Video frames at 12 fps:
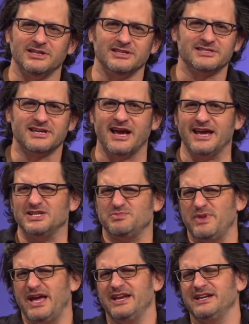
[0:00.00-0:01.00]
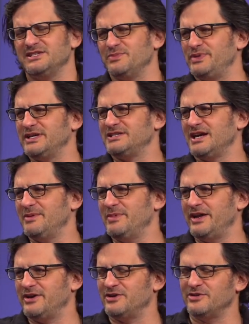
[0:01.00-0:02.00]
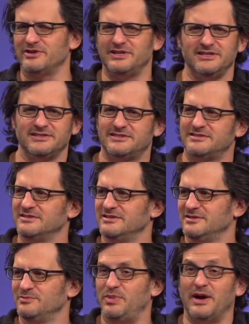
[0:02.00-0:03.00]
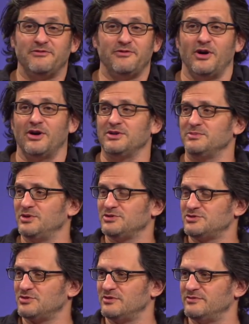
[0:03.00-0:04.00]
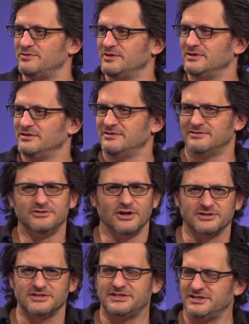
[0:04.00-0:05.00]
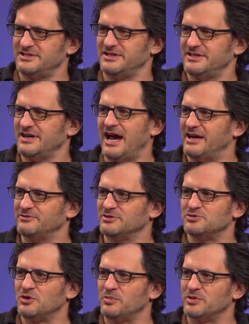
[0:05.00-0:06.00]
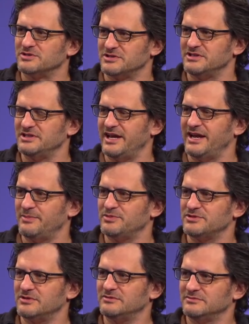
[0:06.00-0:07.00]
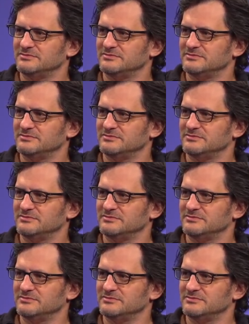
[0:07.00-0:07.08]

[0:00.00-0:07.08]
then this guy, he's made it, he's a big-time editor, and he's by far the most sort of narcissistic, out-of-control person in that episode.